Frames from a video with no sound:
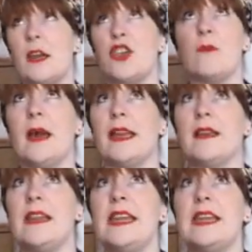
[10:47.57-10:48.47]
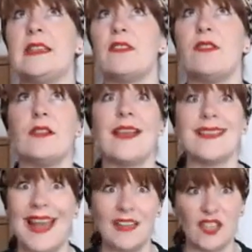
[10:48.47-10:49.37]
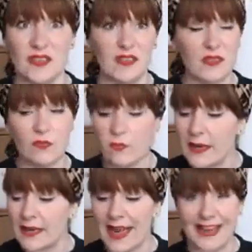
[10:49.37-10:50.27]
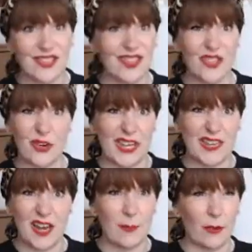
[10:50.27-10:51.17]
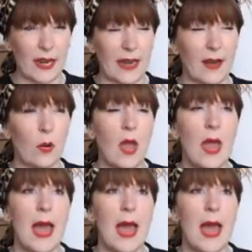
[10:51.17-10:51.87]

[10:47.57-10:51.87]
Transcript: You might need to feel less anxious. It's a really anxious, tricky time right now.